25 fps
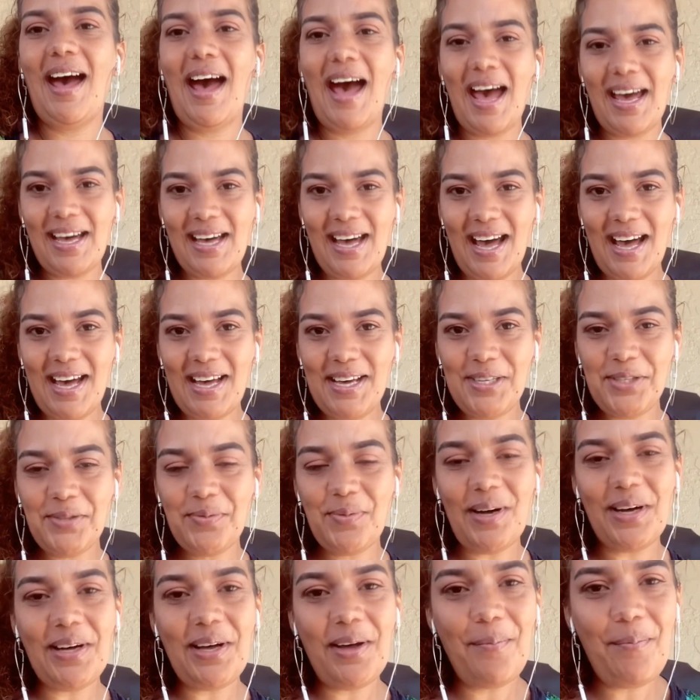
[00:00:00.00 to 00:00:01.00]
Hi guys,
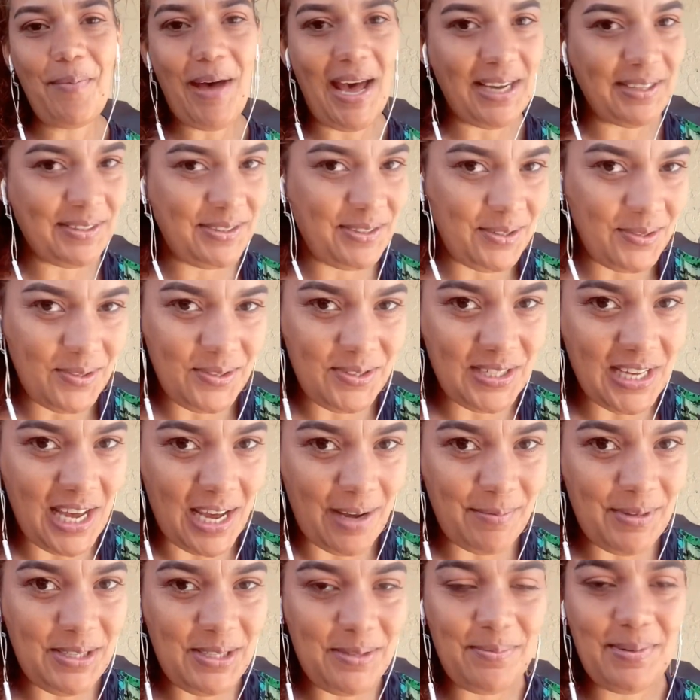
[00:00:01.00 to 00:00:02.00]
welcome back to
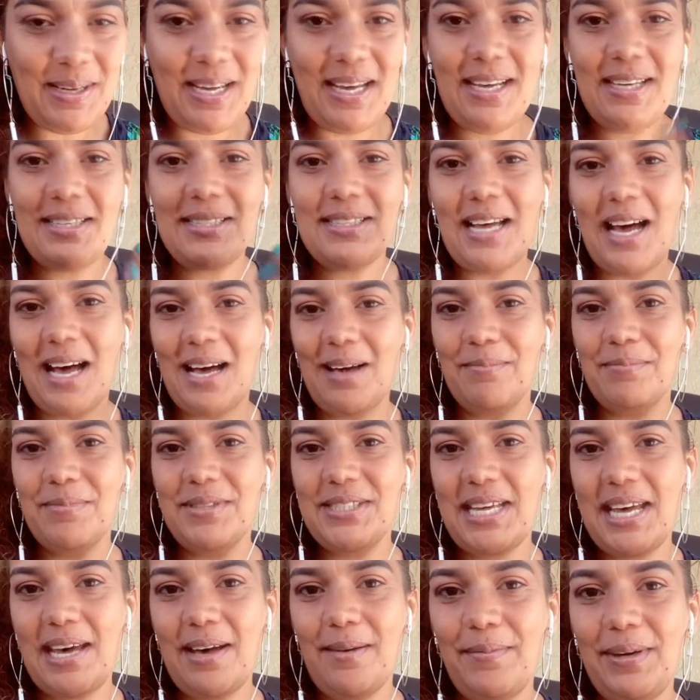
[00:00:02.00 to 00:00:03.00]
Sammi's Place. I'm
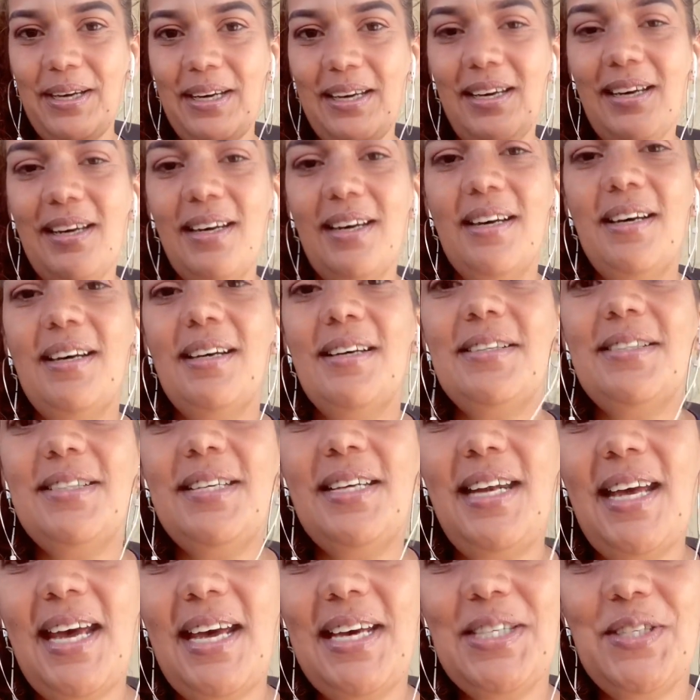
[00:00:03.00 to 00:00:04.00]
Sammi.
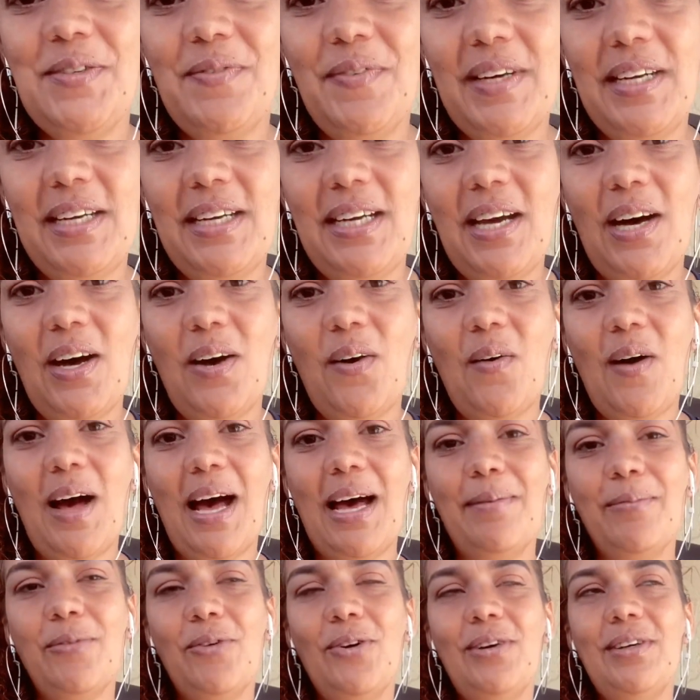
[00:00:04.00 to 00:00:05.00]
Today's video,
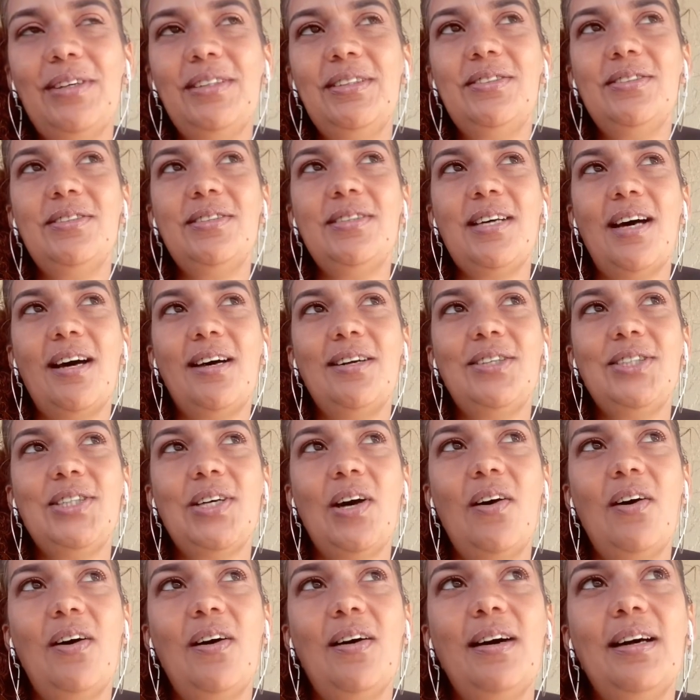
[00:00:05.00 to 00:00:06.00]
I'm going to touch
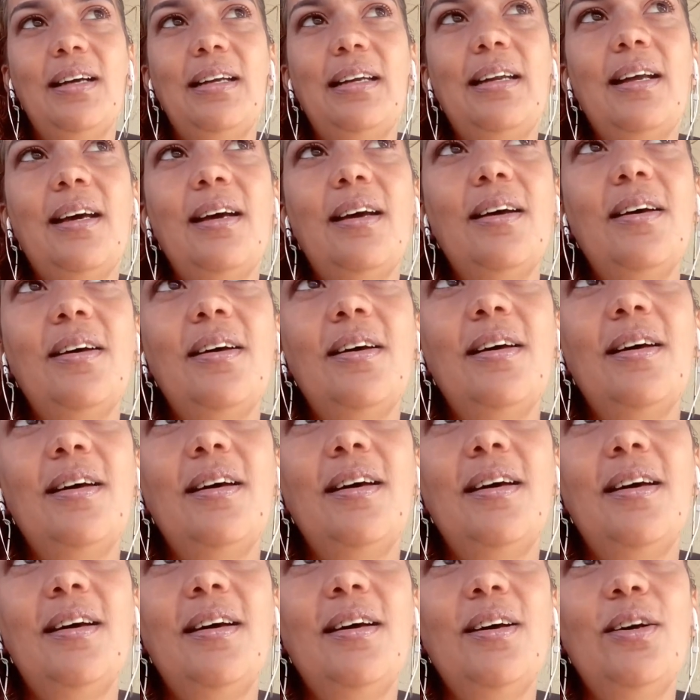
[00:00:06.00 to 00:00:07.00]
on
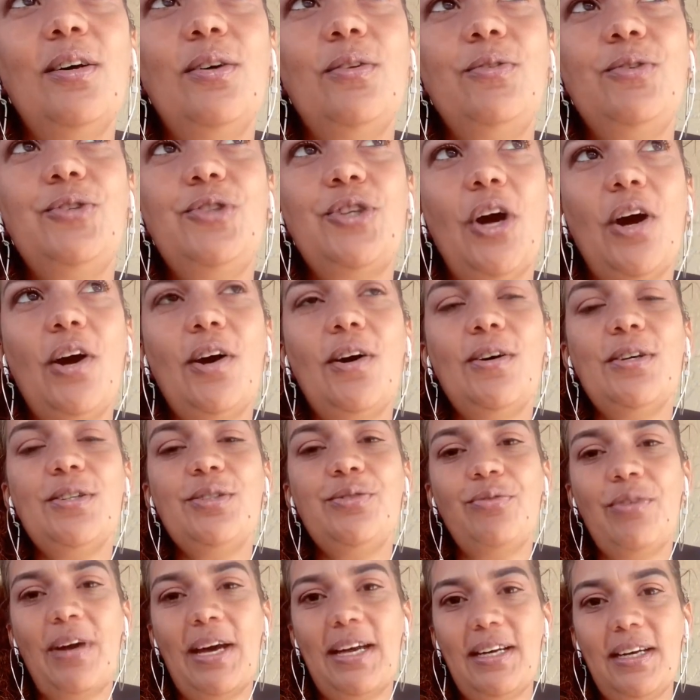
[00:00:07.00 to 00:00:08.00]
Charles
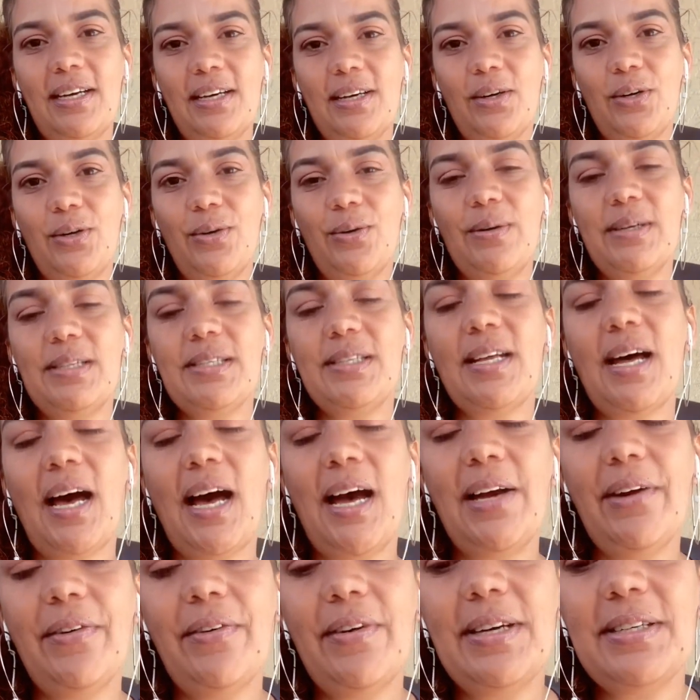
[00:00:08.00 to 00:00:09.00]
Rettig, who is the
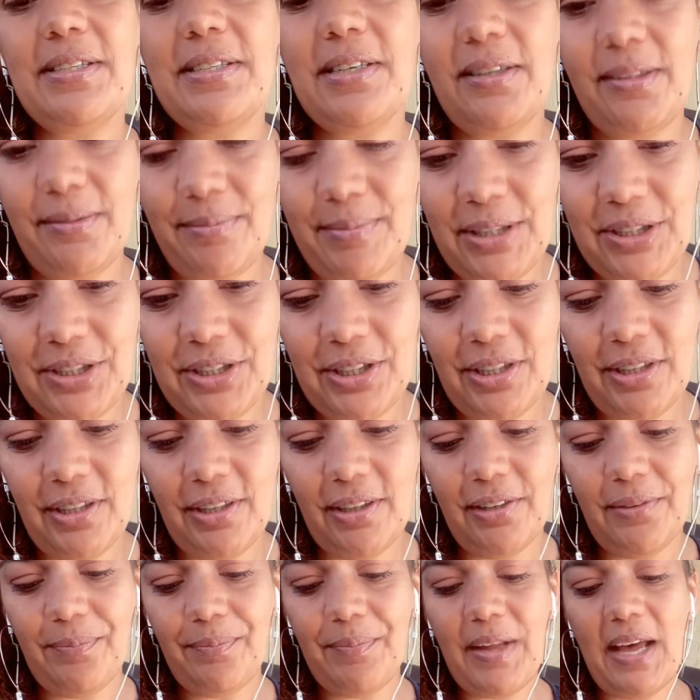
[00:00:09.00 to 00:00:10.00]
IRS
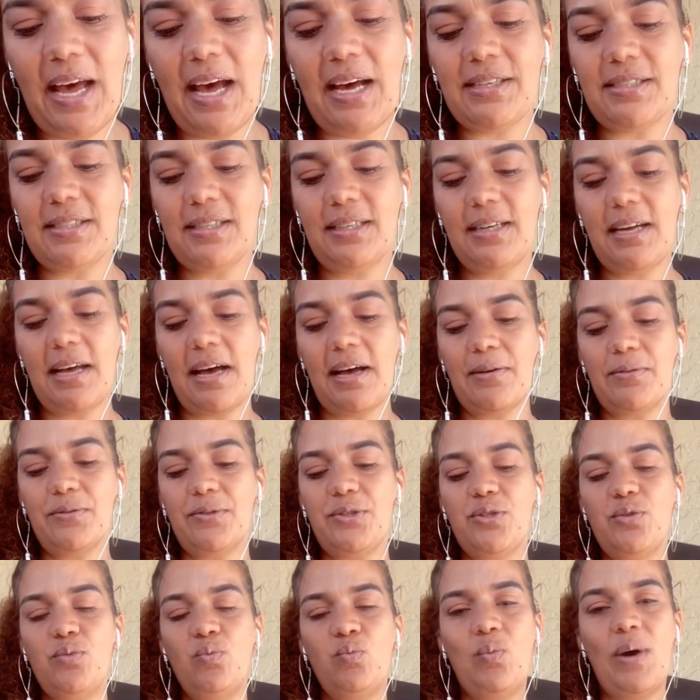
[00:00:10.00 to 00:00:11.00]
commissioner, has
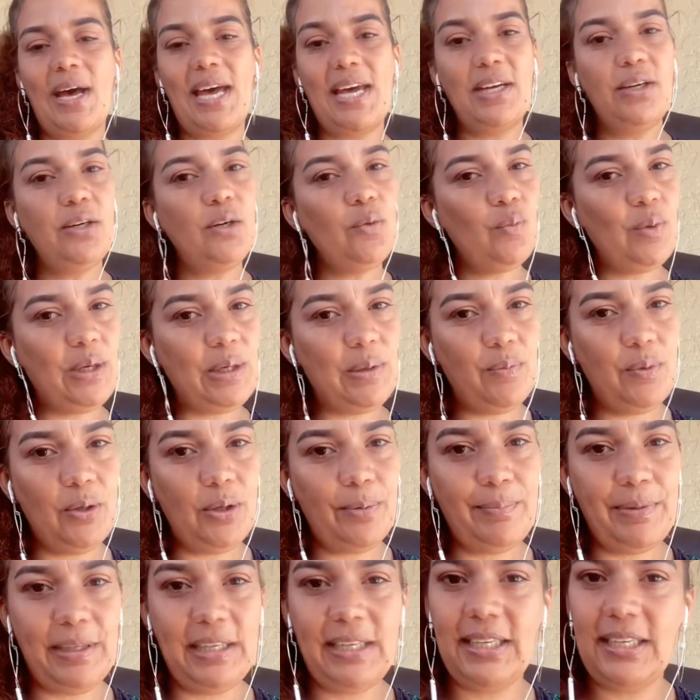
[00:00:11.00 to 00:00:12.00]
announced when we will
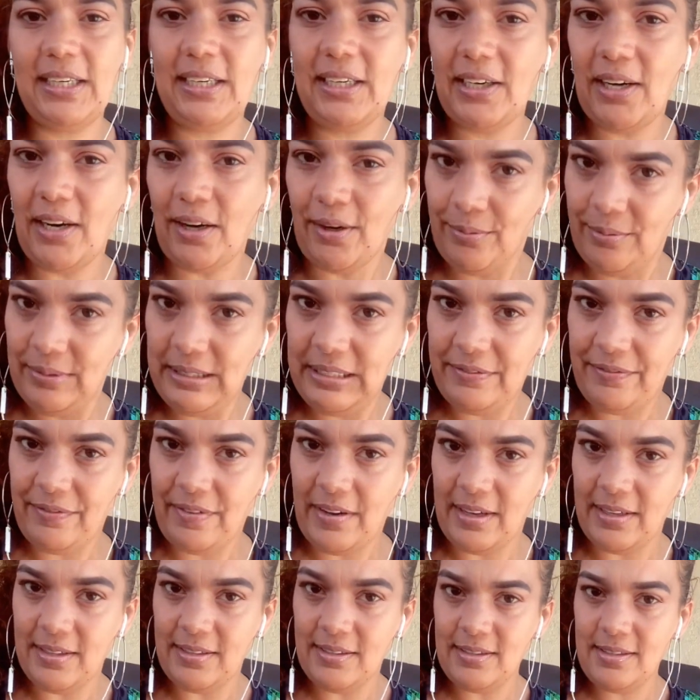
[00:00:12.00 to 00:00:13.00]
be getting our
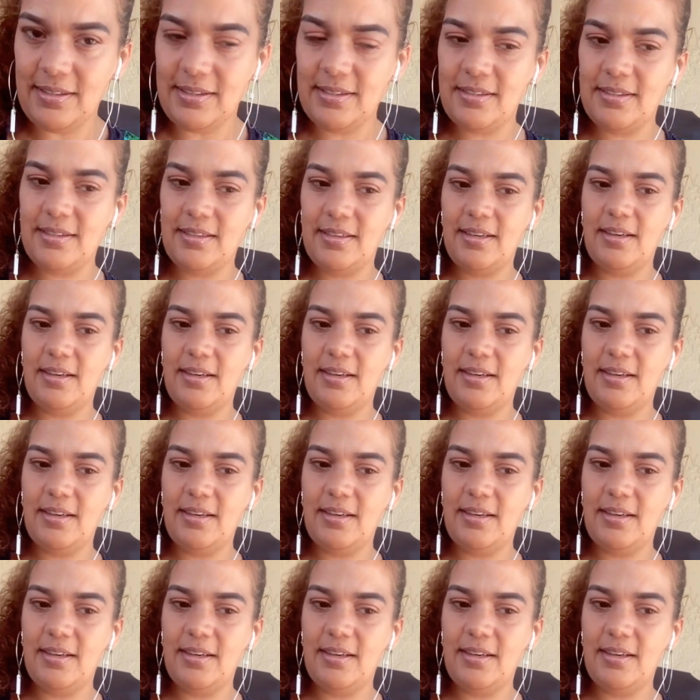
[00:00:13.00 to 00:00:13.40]
refunds.